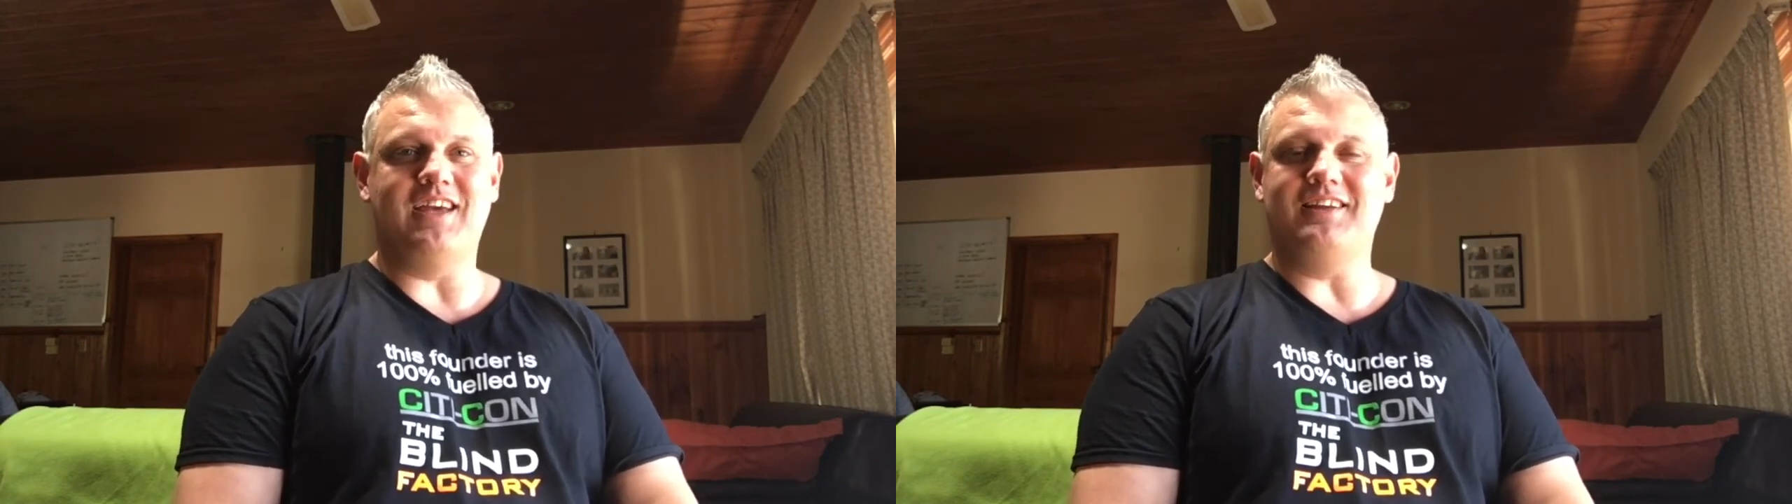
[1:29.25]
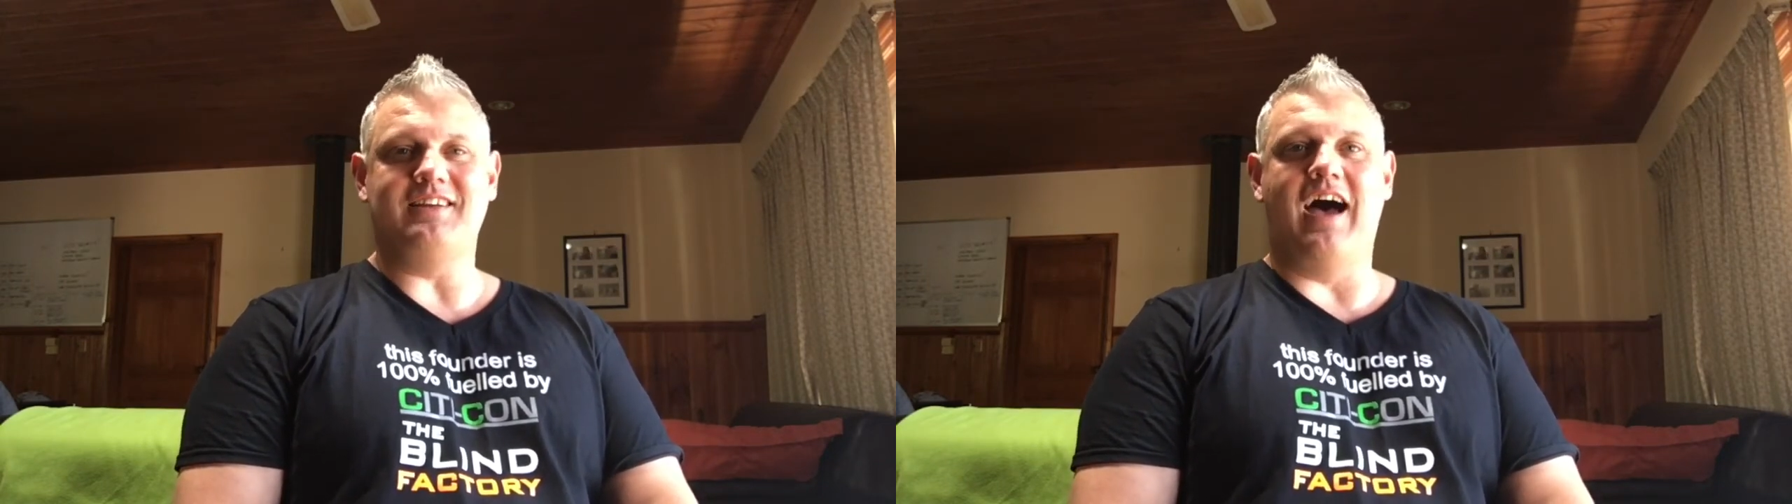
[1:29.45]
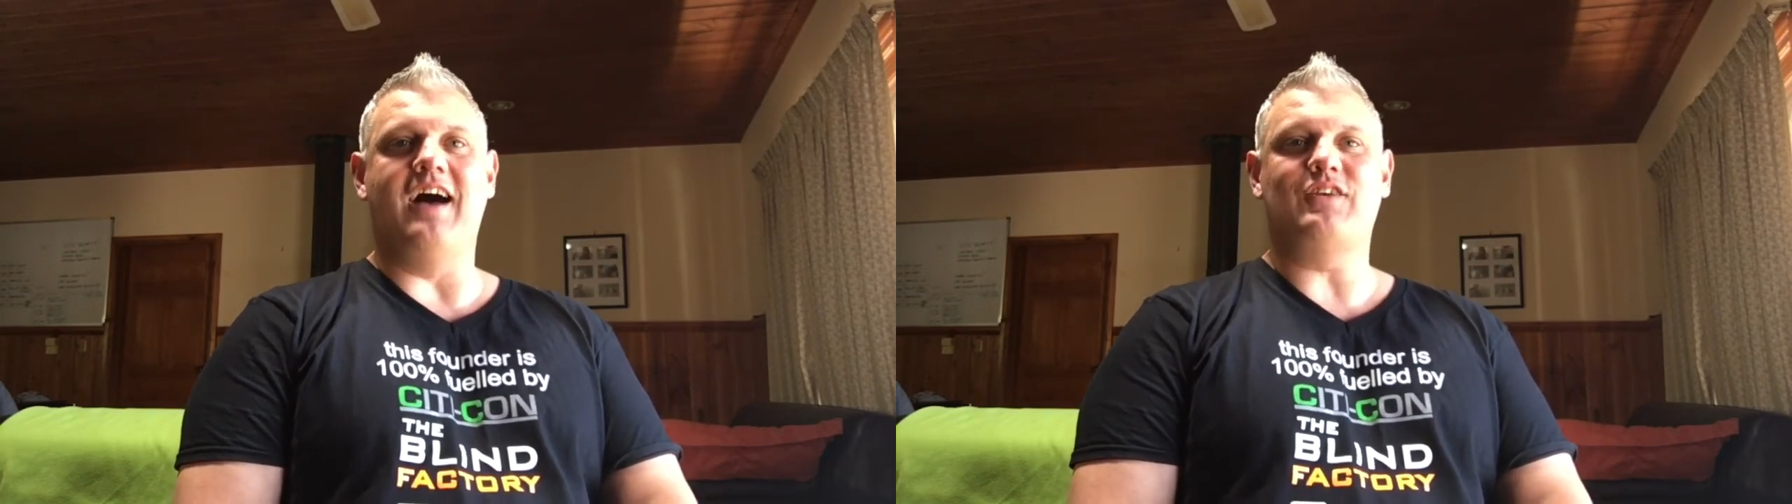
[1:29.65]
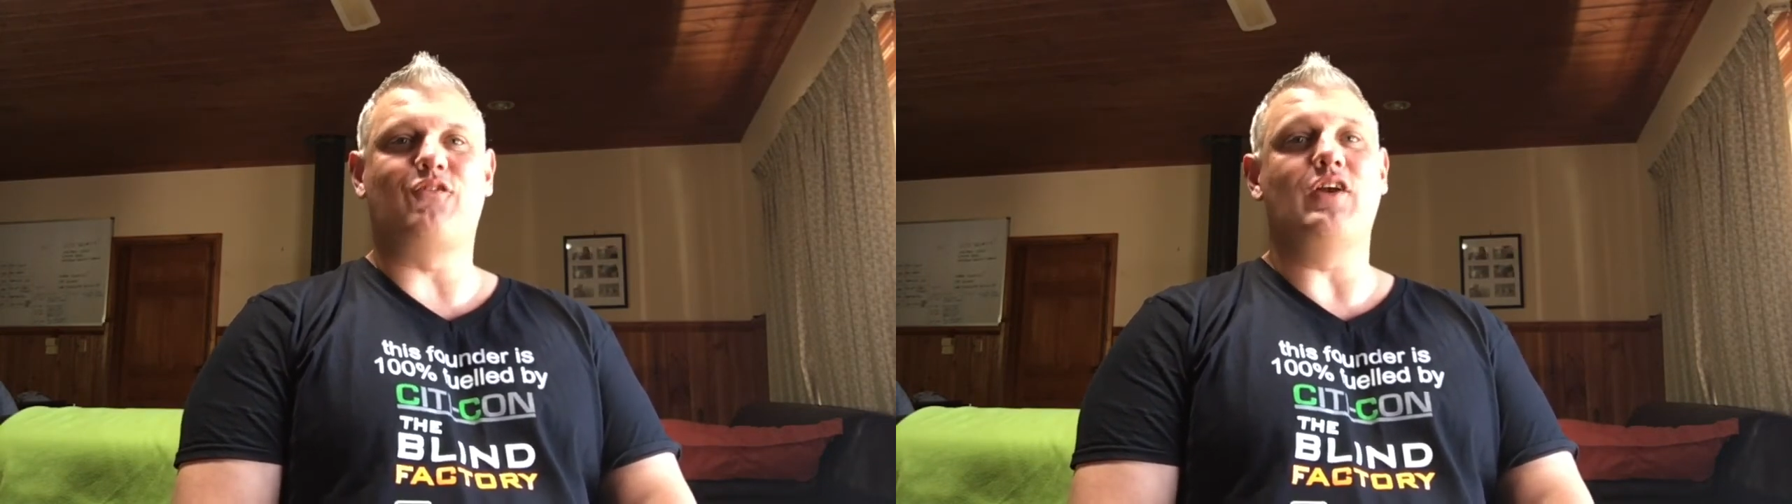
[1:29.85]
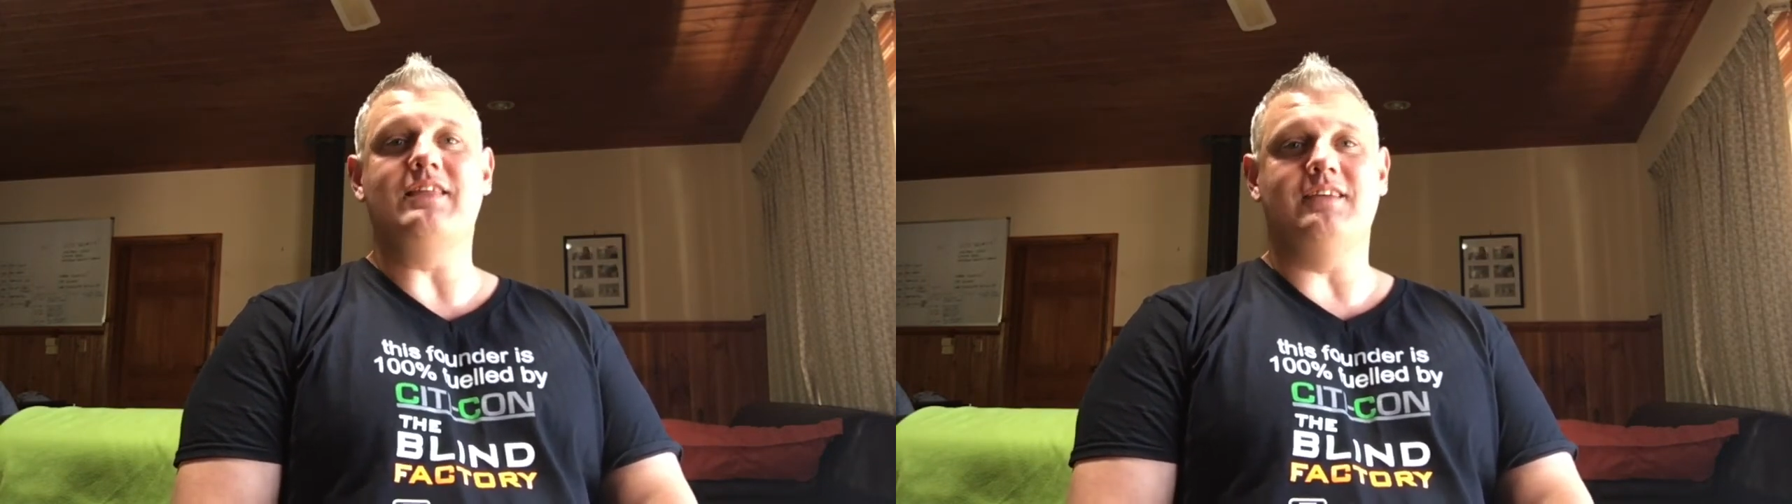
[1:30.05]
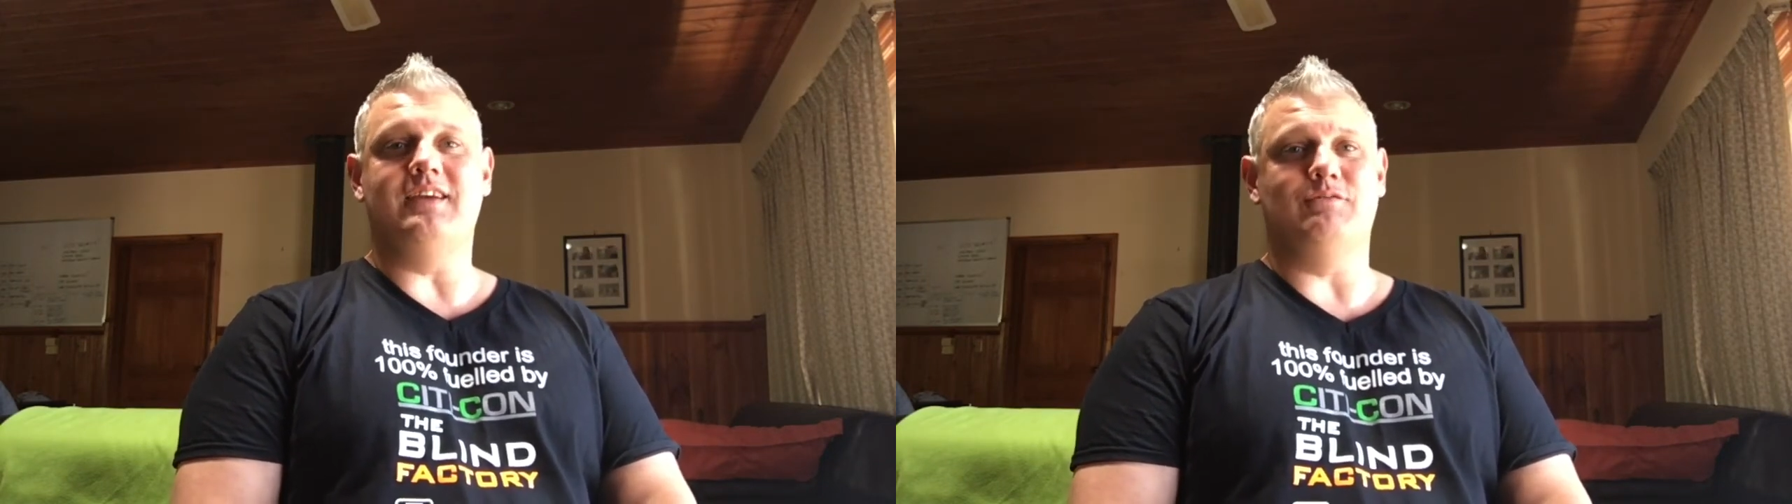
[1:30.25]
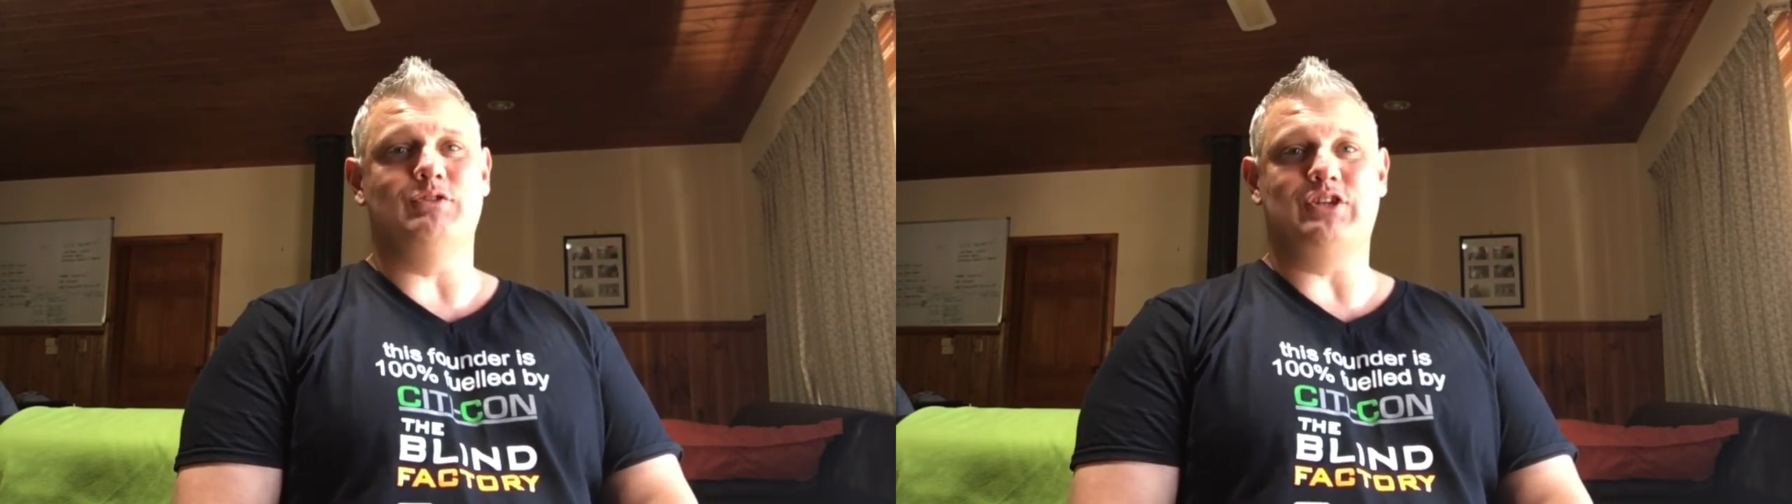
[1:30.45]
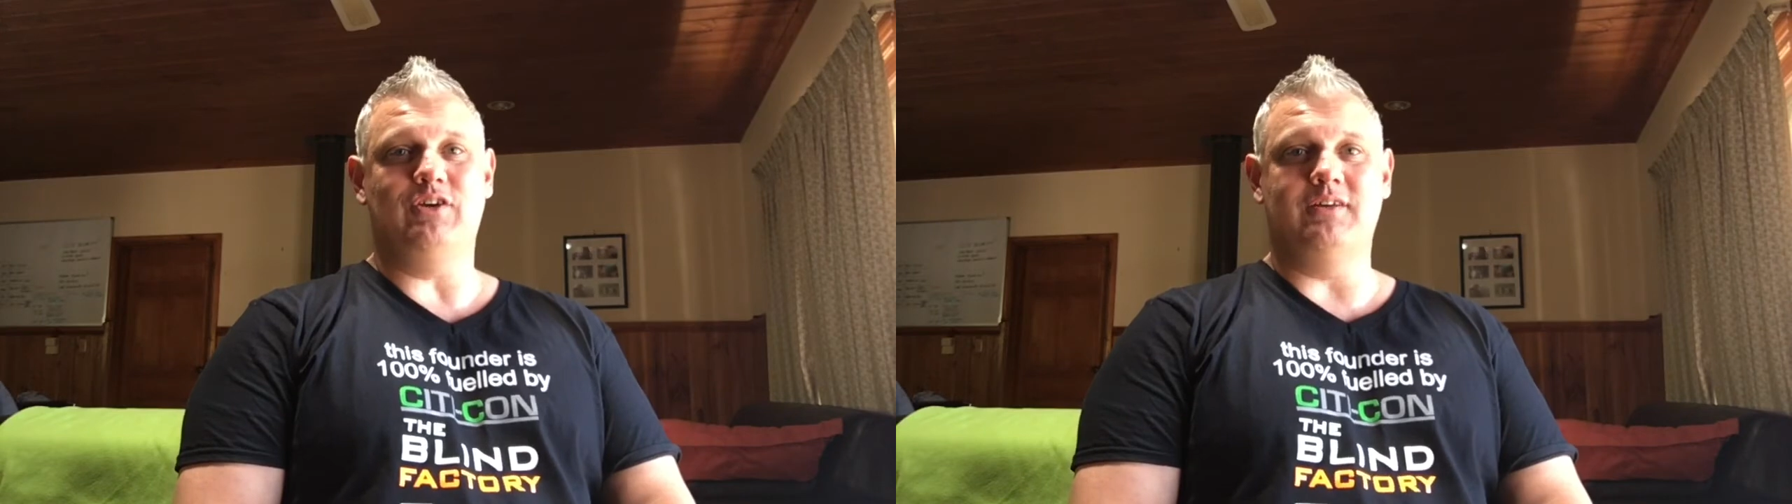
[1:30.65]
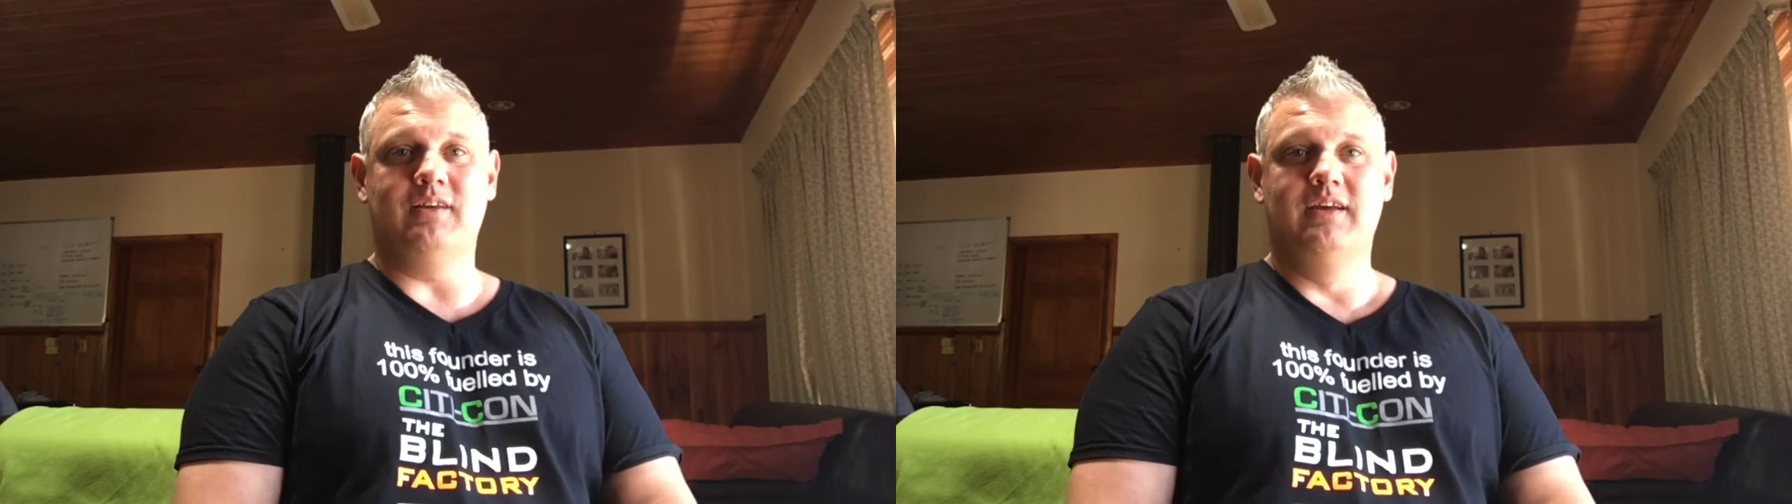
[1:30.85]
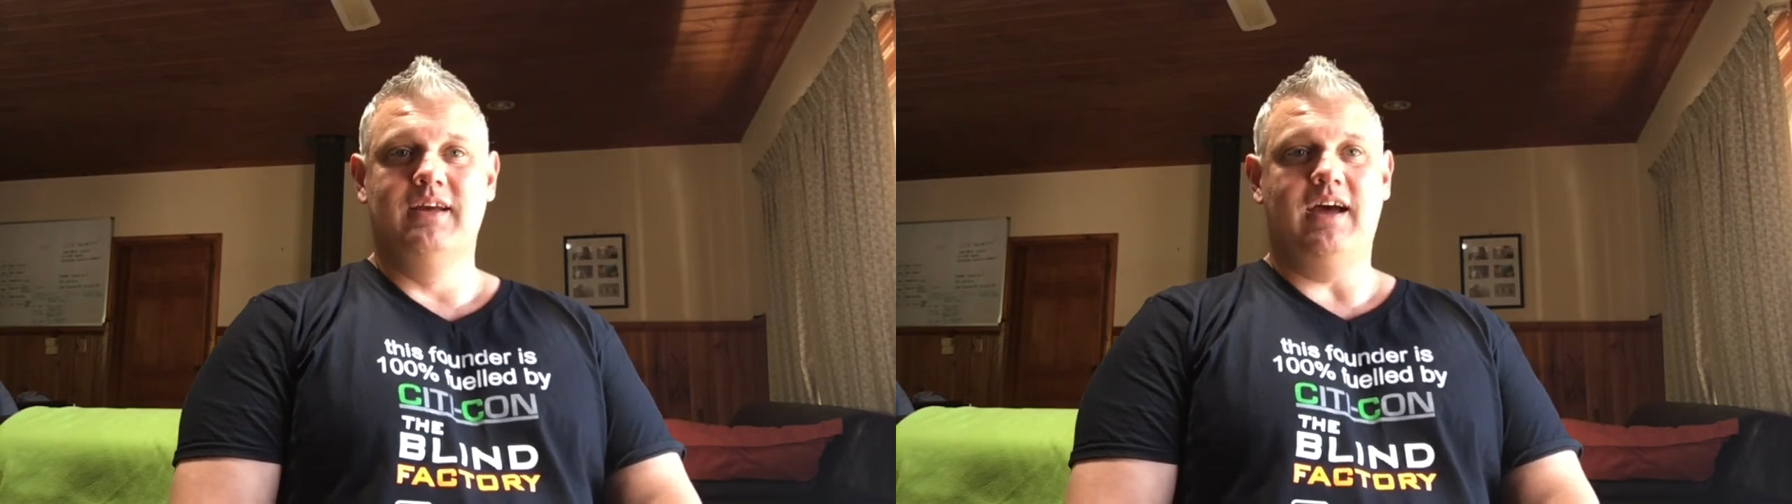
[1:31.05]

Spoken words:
they didn't ask for anything in return.